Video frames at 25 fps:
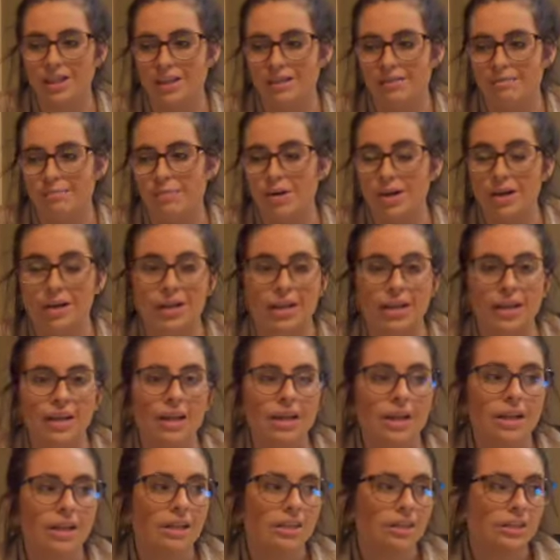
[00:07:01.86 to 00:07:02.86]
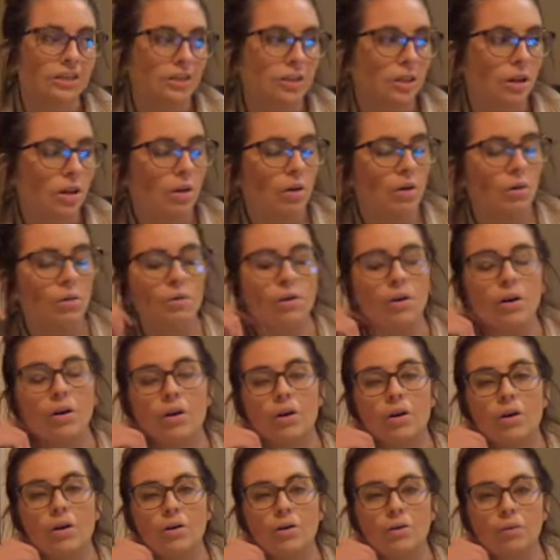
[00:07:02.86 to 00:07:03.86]
and money. So
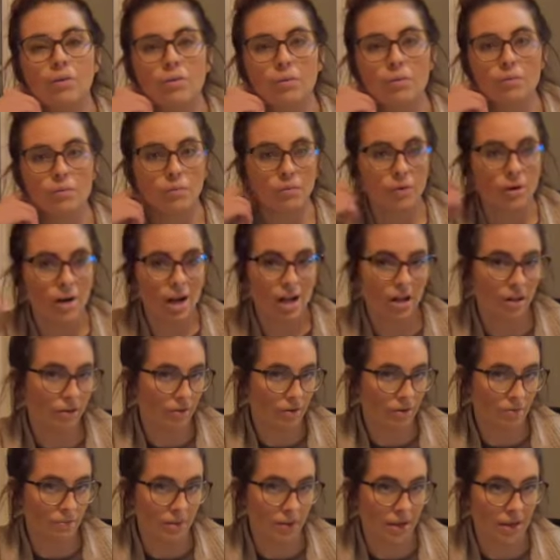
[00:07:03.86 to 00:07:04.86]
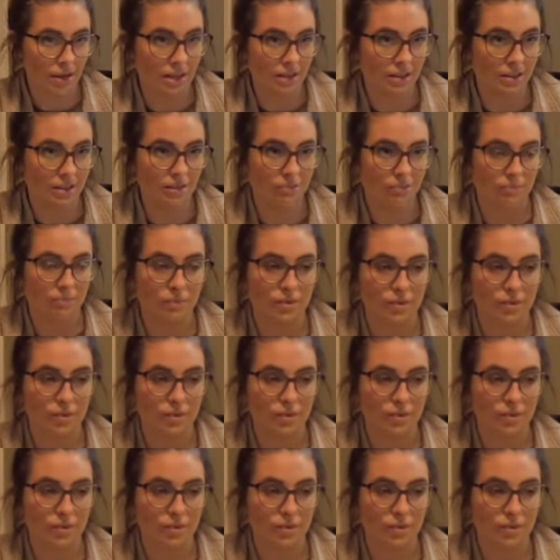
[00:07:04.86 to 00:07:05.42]
we're not doing peas.